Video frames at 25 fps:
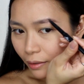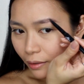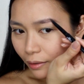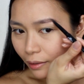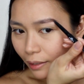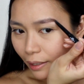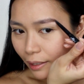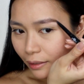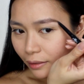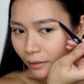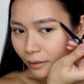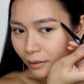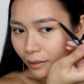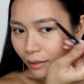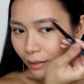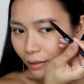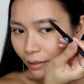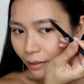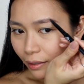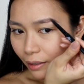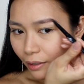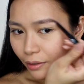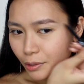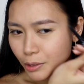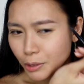
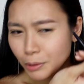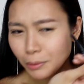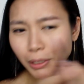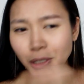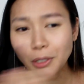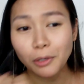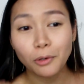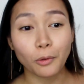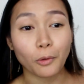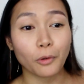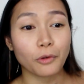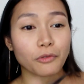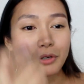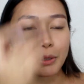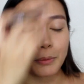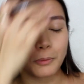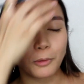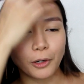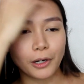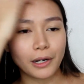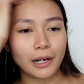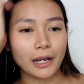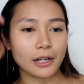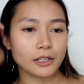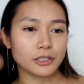lightly. I usually go
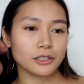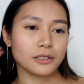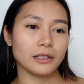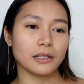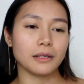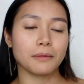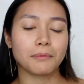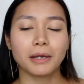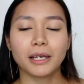overboard actually.